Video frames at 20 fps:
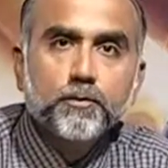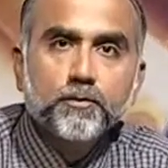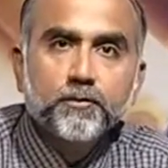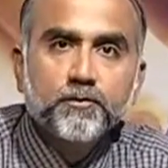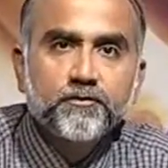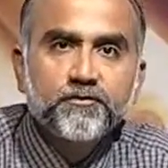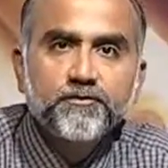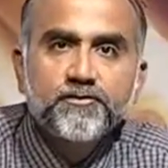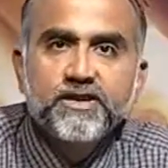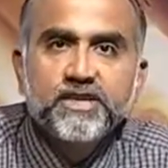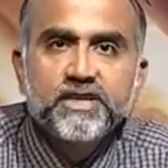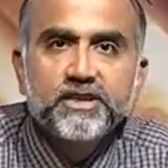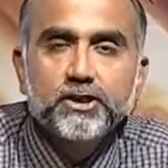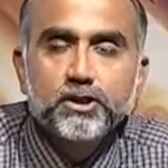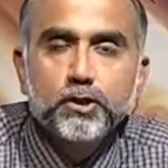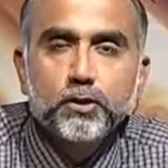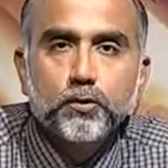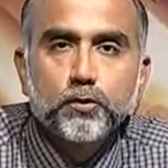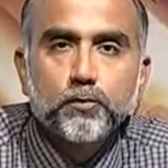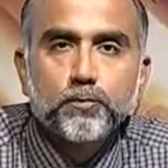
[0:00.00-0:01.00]
very
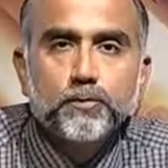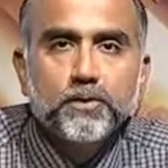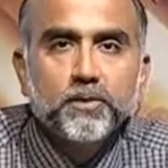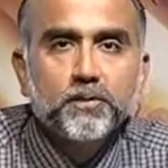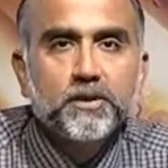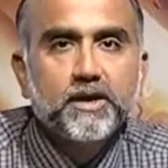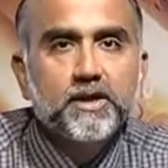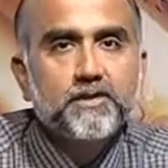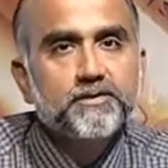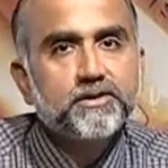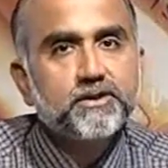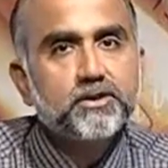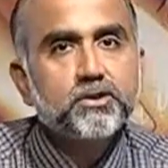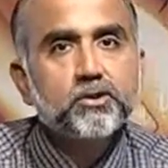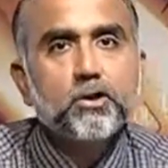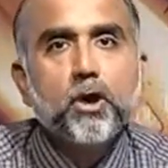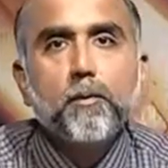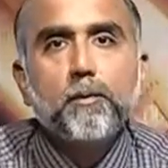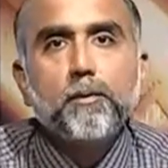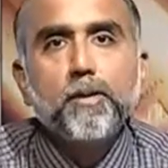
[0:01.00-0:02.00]
slow. People have
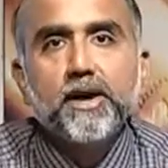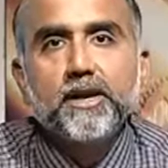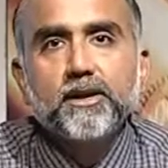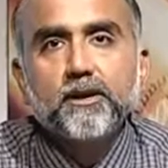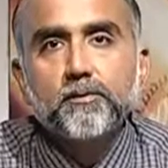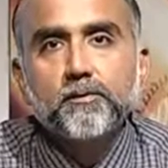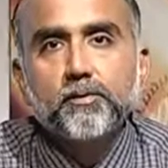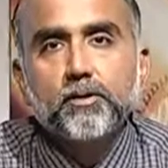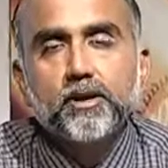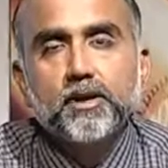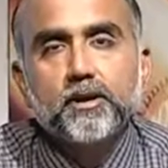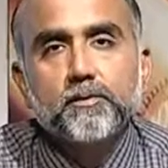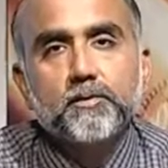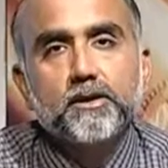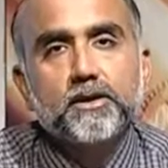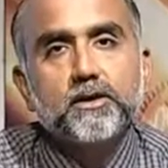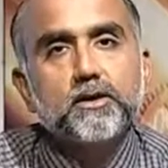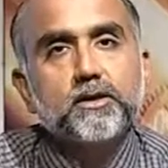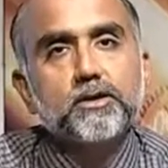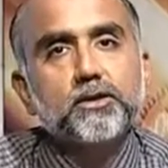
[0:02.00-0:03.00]
stopped buying your product
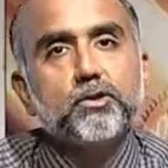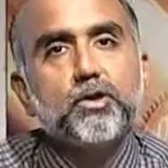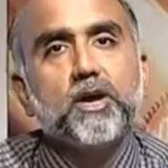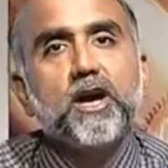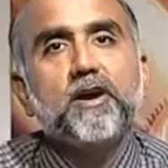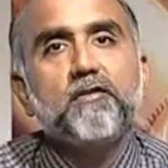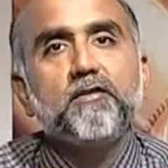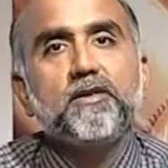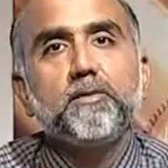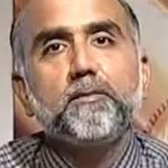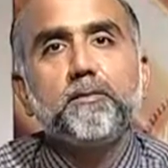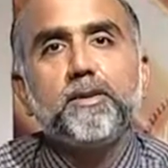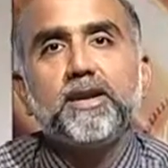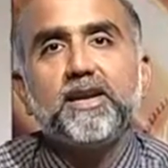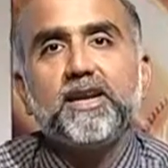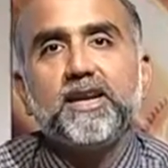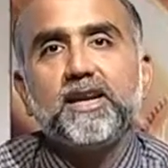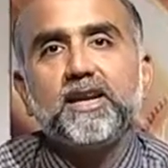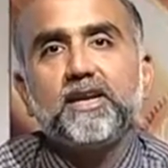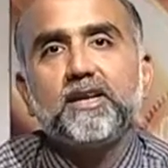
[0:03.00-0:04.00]
because you haven't made
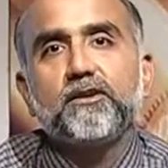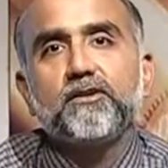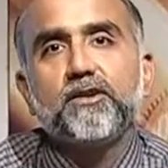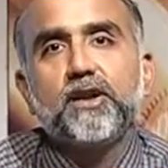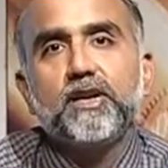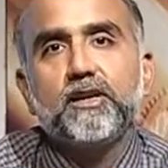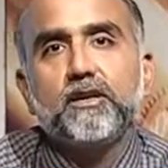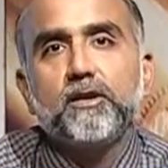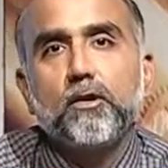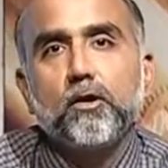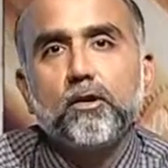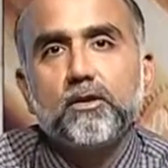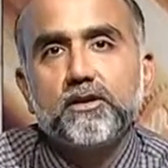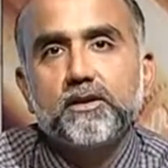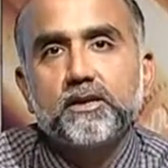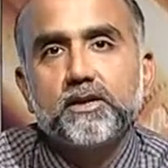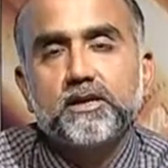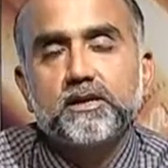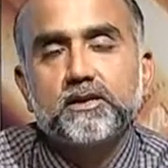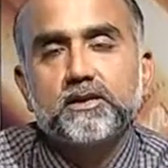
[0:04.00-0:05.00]
any right
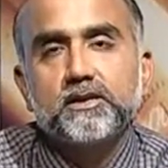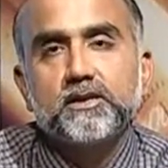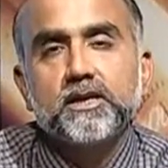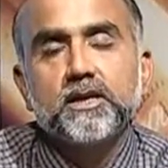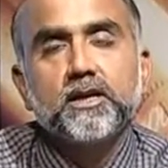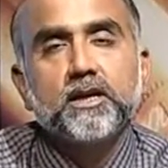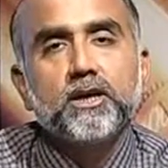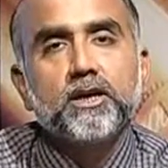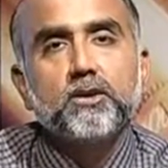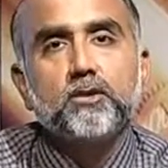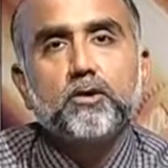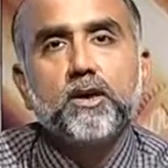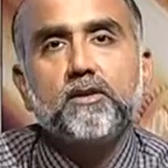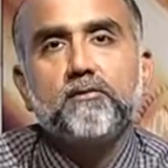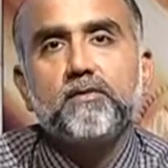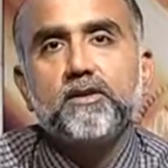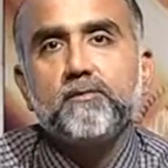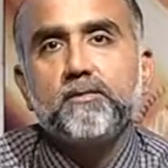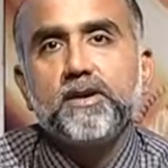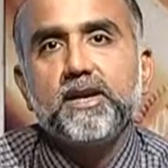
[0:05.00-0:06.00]
alternates. You
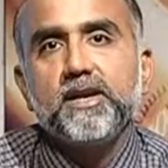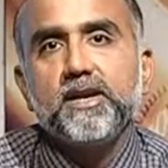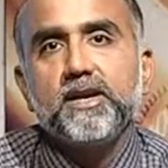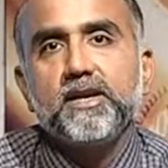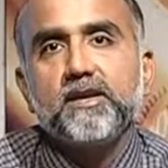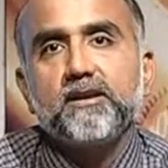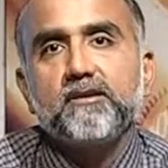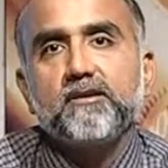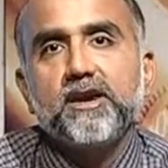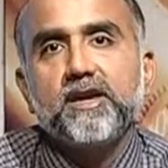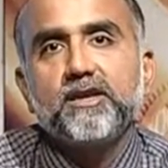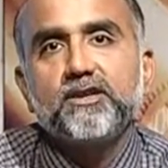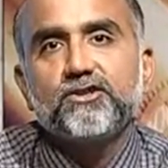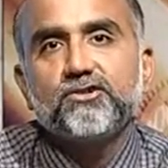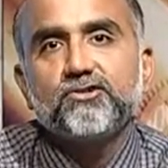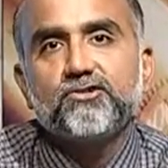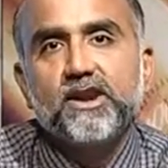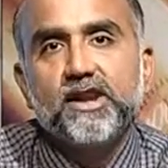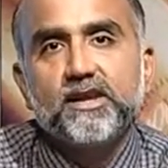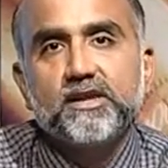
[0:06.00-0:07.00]
haven't made any right
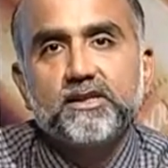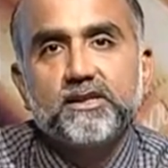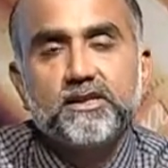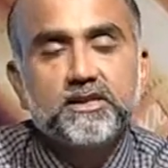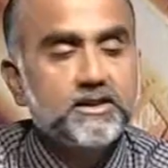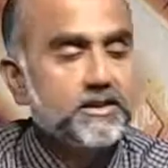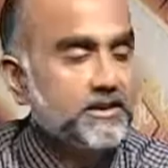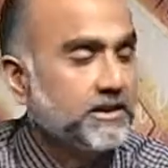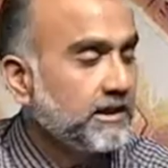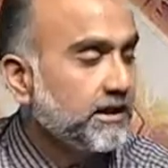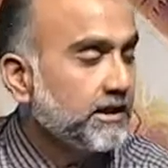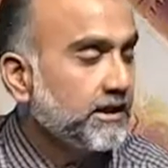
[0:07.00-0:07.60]
strategies.